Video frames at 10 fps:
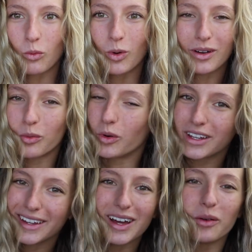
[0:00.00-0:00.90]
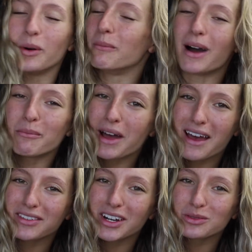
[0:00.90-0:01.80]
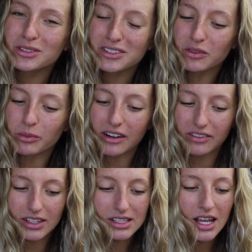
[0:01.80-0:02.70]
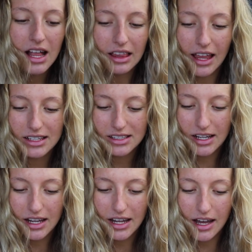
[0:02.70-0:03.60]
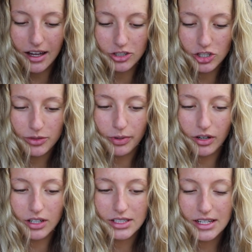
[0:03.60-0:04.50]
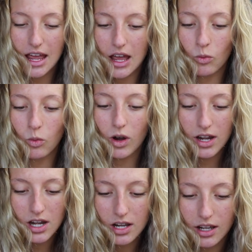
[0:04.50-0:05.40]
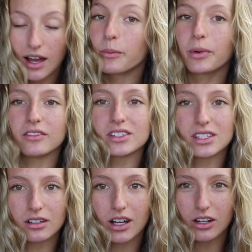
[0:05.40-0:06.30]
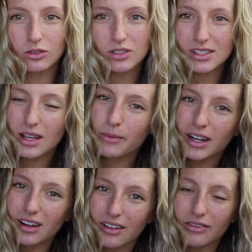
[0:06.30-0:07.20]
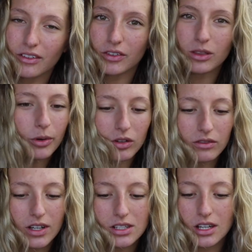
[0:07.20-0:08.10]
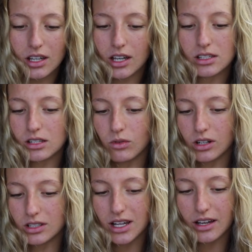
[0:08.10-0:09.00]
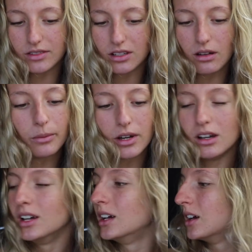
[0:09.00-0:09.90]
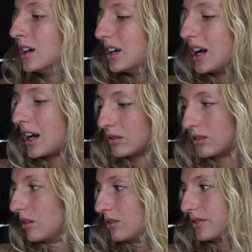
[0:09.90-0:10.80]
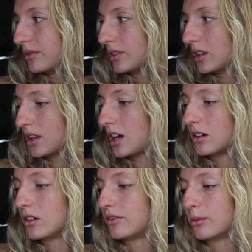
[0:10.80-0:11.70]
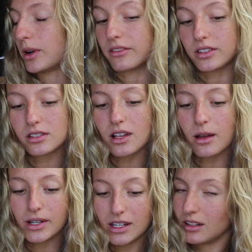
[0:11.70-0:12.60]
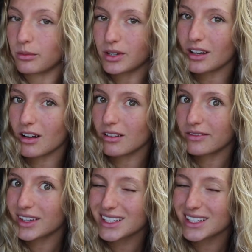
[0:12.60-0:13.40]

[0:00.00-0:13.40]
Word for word: what what do you know? I'm I'm having oats for breakfast. Last night I just put one cup of steel cut oats because I made enough for the both of us in case he wanted to have some, but I don't know if you're really that hungry for breakfast. I might end up eating all of